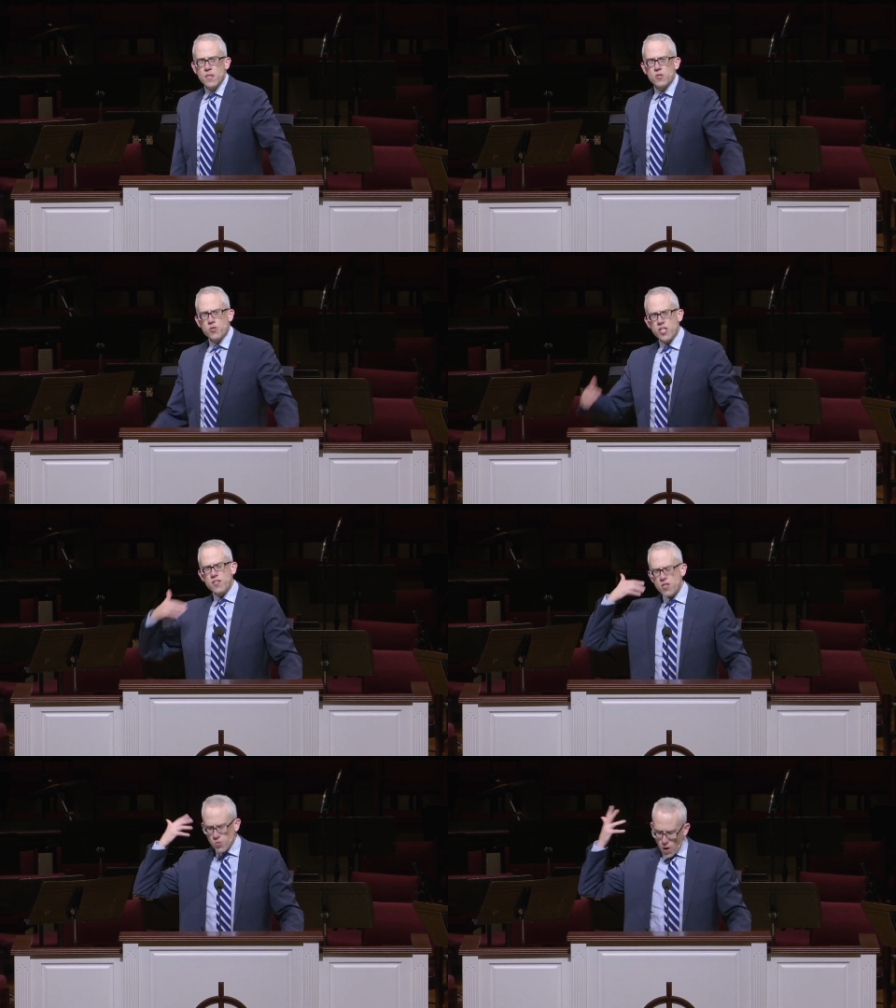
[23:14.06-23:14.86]
So
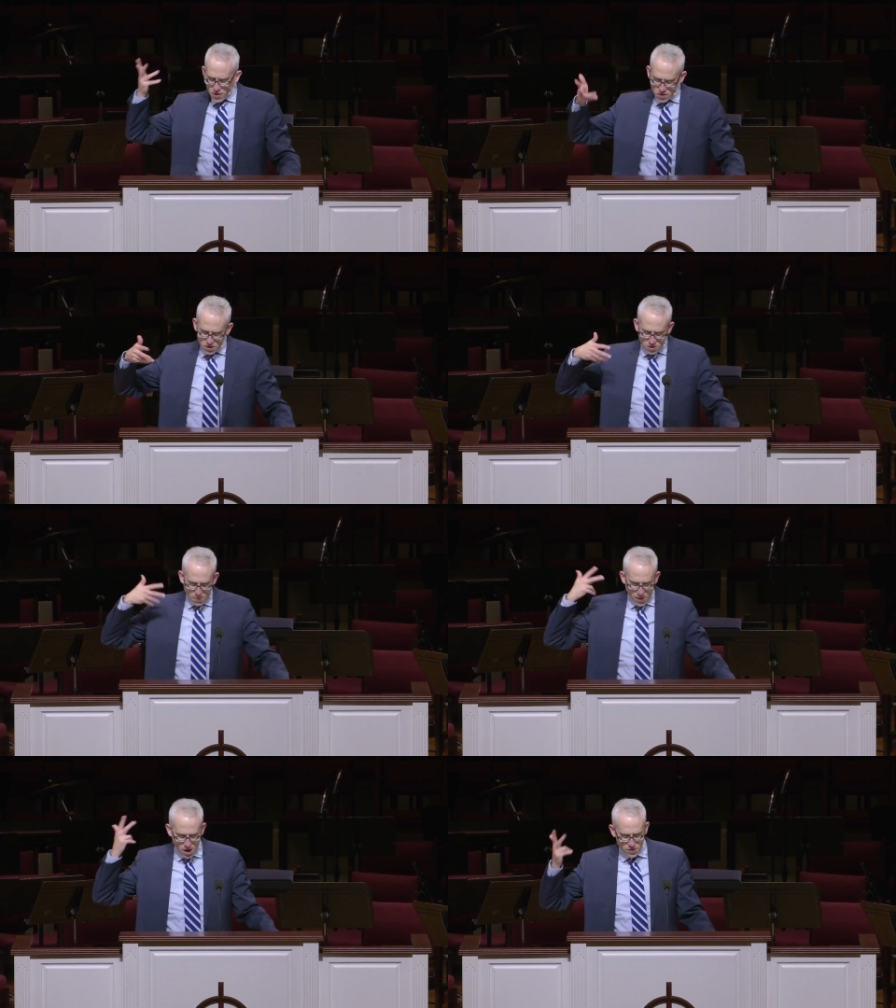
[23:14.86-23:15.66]
Jesus wants us to
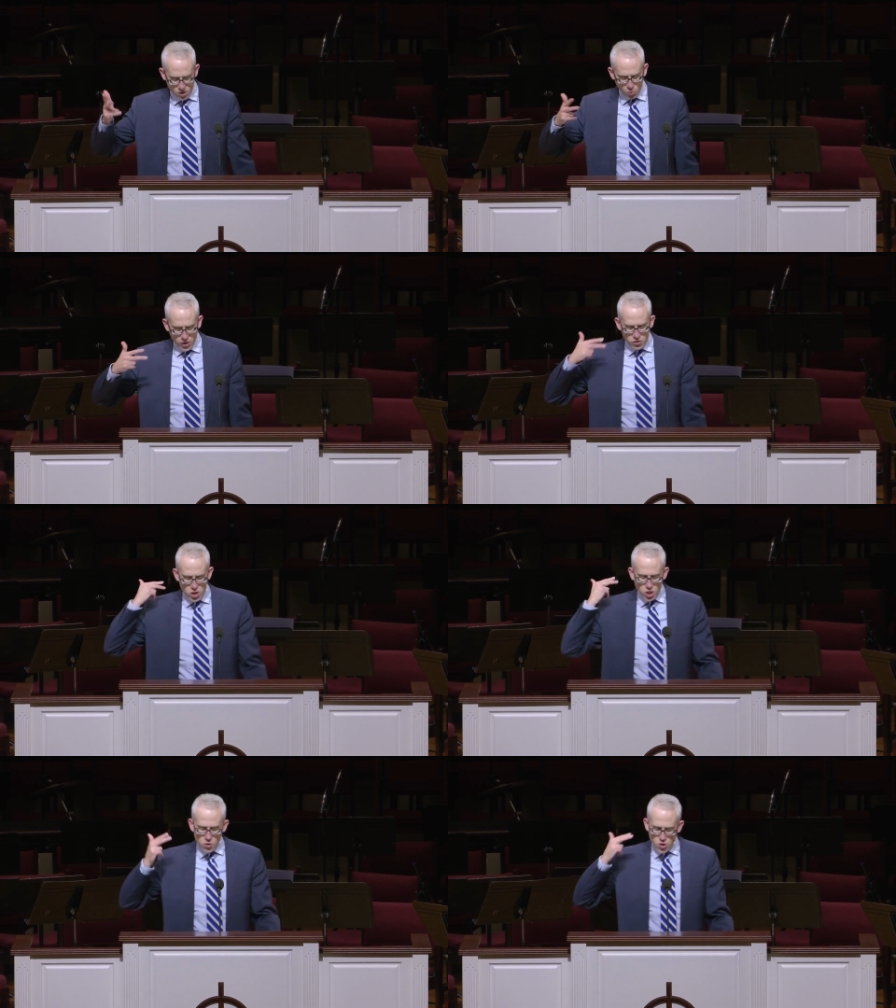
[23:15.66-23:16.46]
ponder will
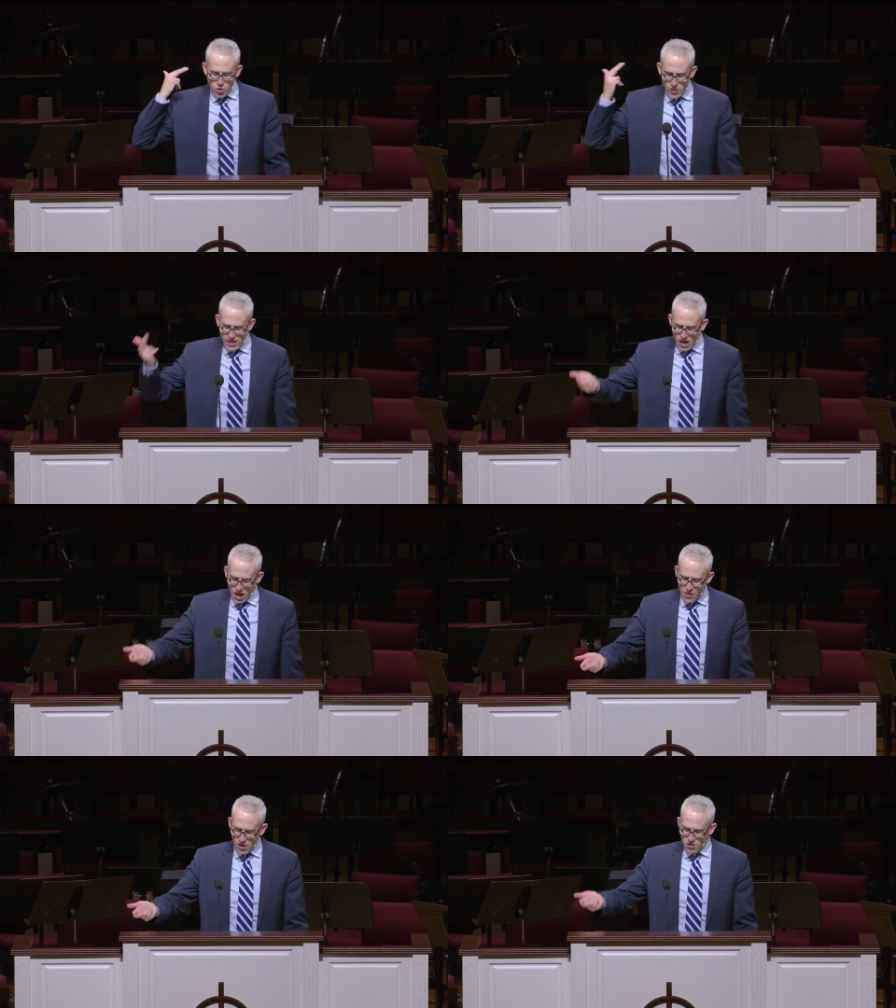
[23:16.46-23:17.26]
you treat
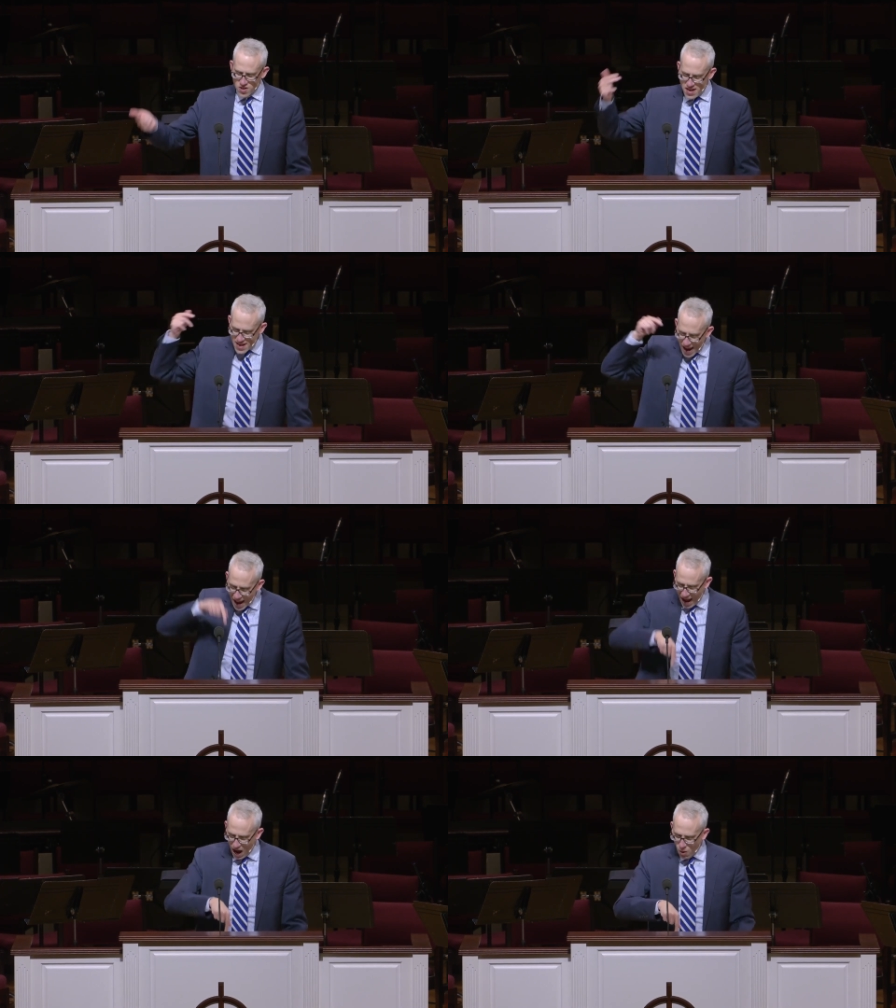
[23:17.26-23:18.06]
others
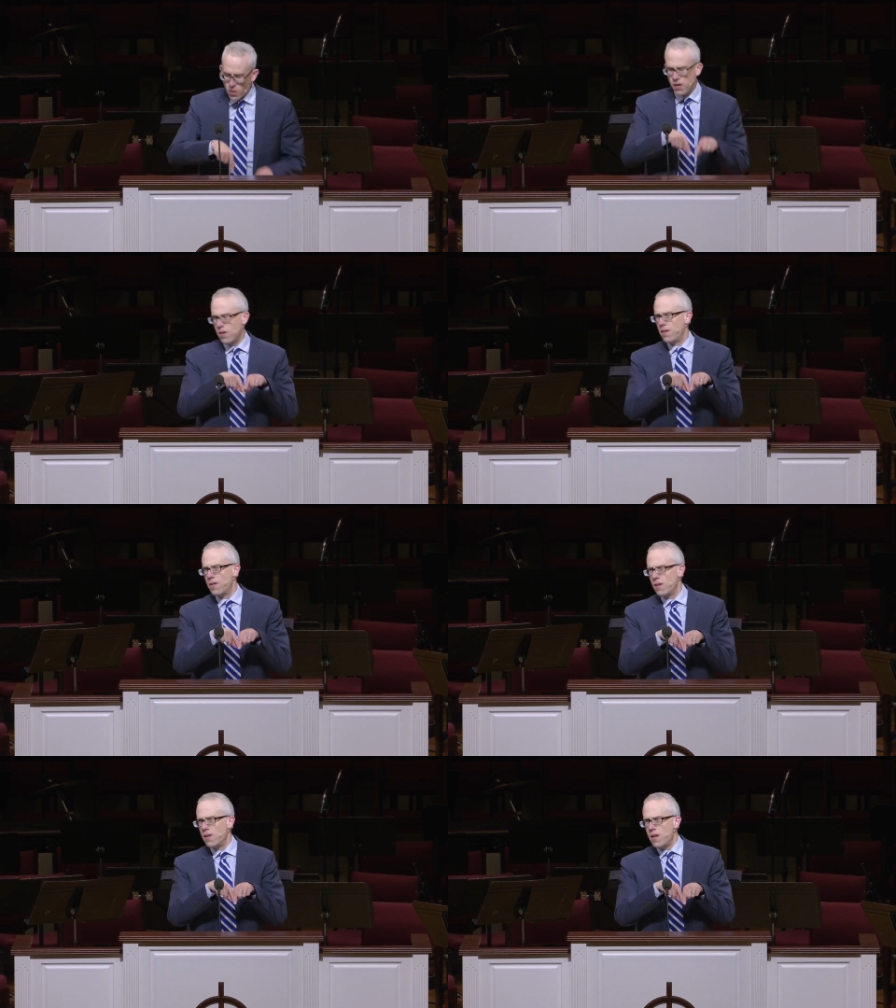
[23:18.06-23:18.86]
now
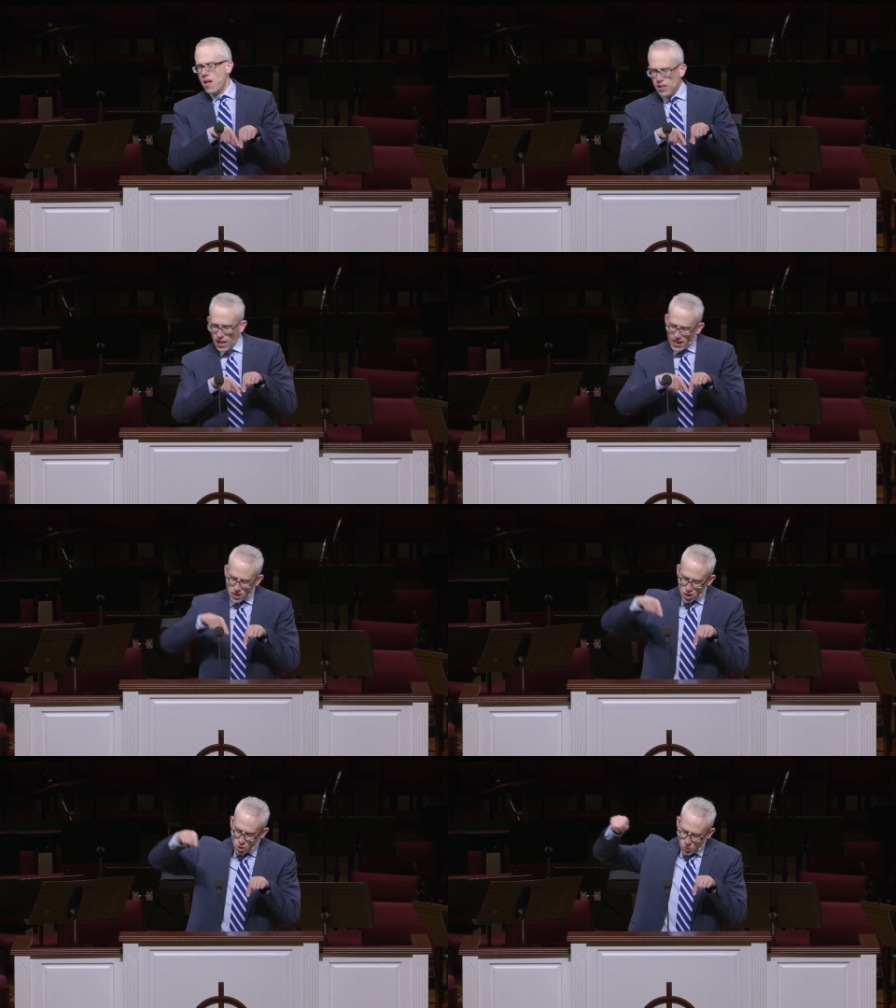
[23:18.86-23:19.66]
like
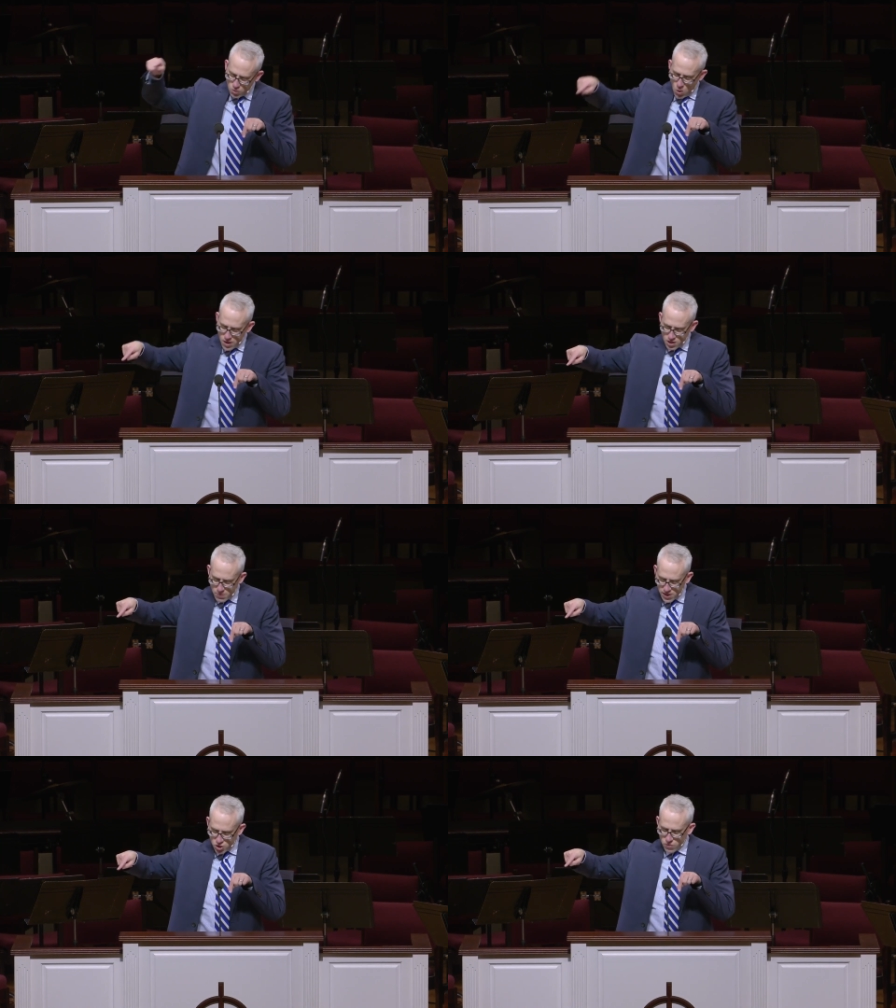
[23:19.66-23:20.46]
you would want to
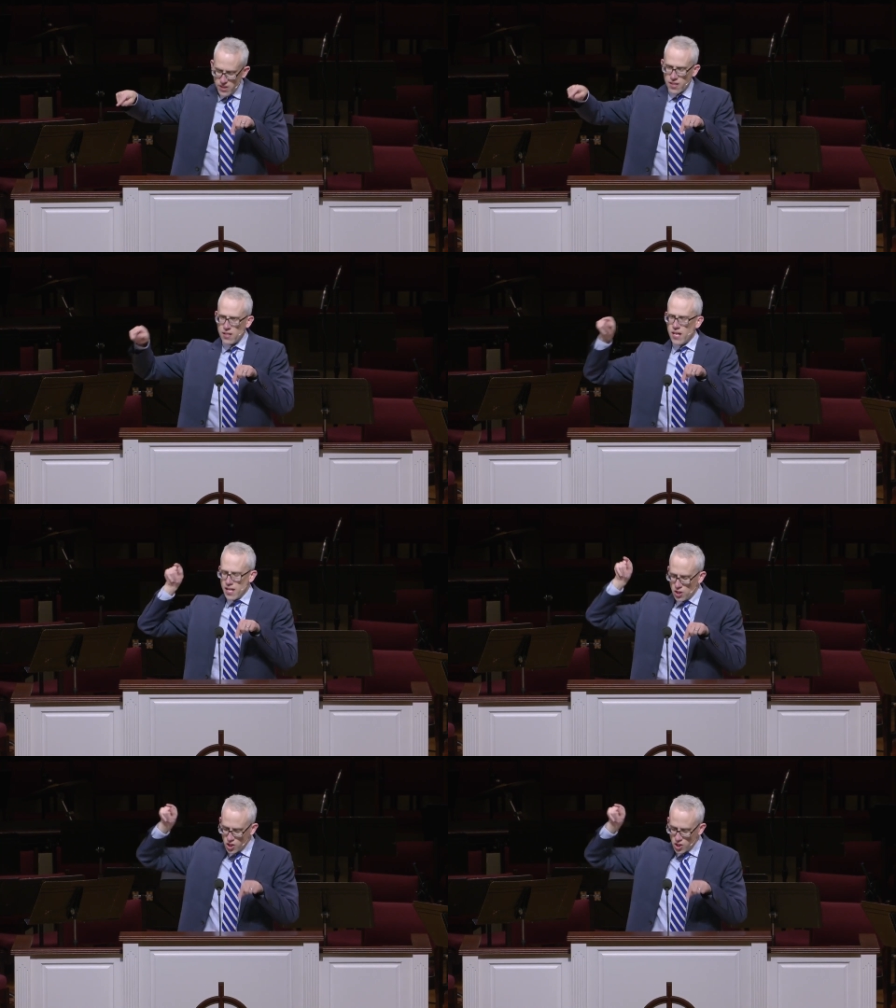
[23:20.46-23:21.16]
be treated in